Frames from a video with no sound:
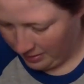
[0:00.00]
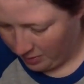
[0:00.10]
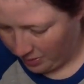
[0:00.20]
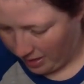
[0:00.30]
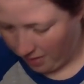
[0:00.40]

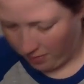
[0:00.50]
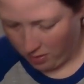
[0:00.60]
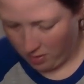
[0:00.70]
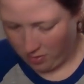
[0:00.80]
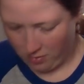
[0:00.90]
We have,
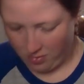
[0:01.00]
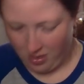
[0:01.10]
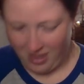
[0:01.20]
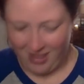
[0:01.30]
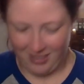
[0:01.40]

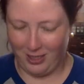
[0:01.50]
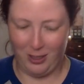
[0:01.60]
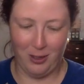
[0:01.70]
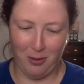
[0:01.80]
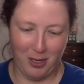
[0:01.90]
this is
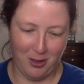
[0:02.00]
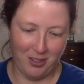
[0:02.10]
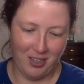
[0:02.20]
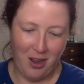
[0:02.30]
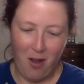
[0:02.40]
so
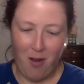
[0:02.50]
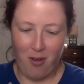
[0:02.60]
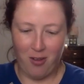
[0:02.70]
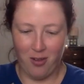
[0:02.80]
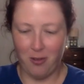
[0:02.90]
cute,
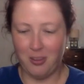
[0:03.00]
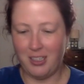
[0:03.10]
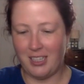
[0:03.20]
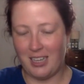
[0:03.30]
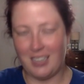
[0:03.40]
Old
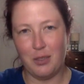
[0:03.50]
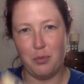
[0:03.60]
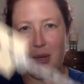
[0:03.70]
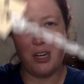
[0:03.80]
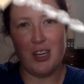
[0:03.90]
Santa's
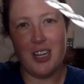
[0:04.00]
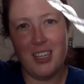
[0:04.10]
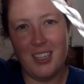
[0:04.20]
Beard.